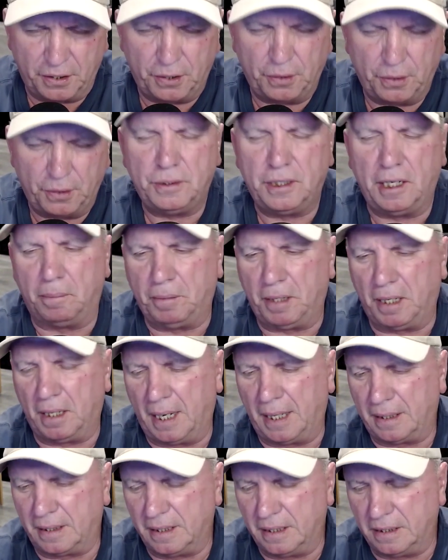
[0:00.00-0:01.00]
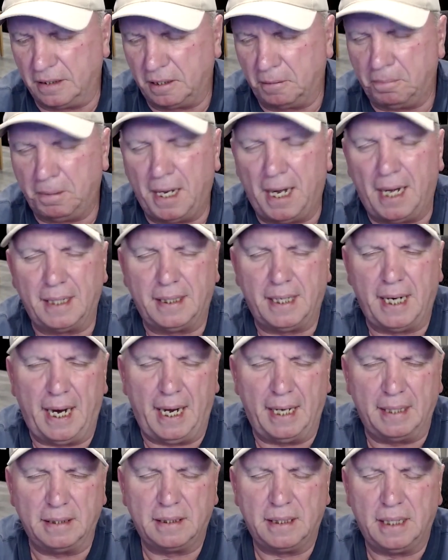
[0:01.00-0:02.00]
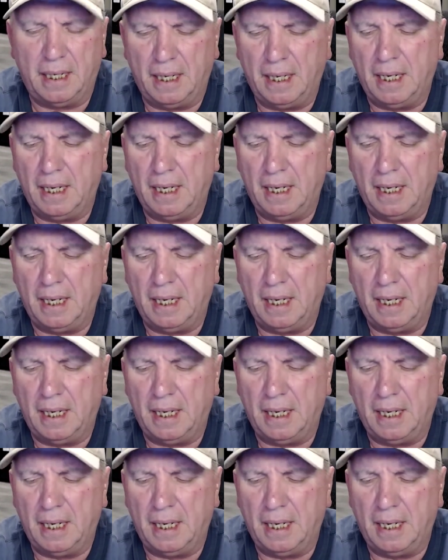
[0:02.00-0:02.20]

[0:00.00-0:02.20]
do something like this, a podcast.